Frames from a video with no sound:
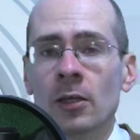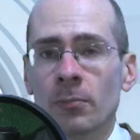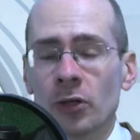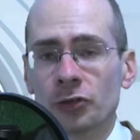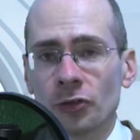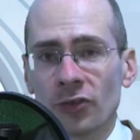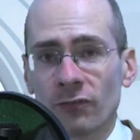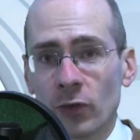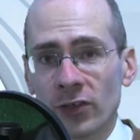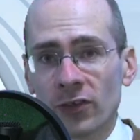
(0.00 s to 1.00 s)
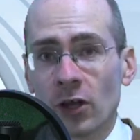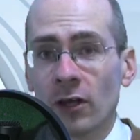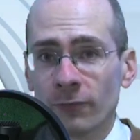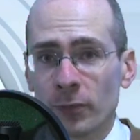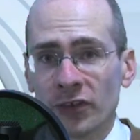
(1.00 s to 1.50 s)
Paul Joseph Watson
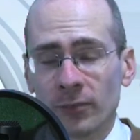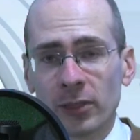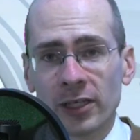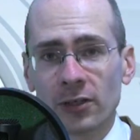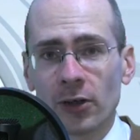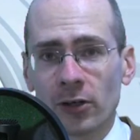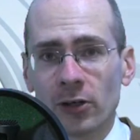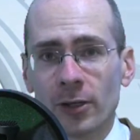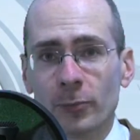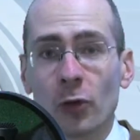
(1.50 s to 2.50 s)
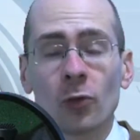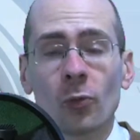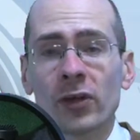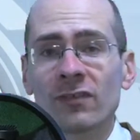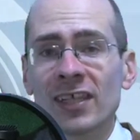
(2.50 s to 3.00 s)
of PrisonPlanet.com wrote
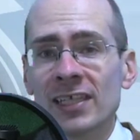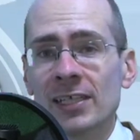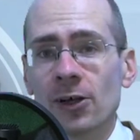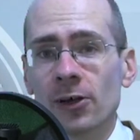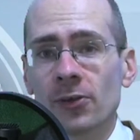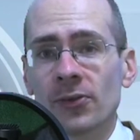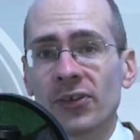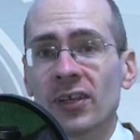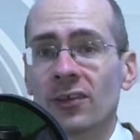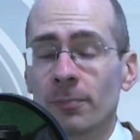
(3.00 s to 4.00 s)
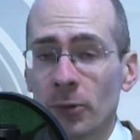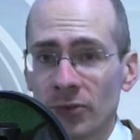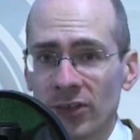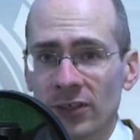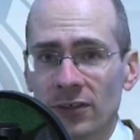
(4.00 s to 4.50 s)
one of the key articles
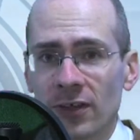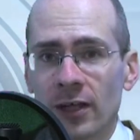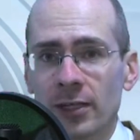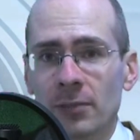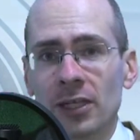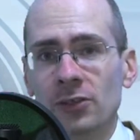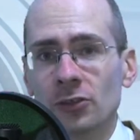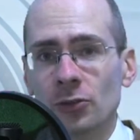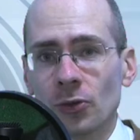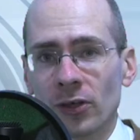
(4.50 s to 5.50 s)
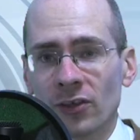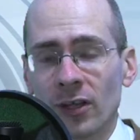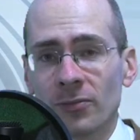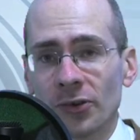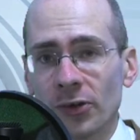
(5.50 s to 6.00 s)
exposing the Time and New York
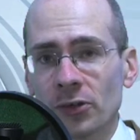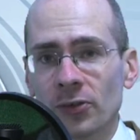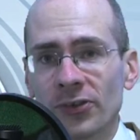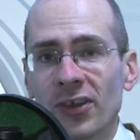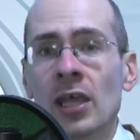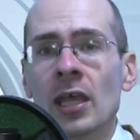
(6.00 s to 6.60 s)
Times articles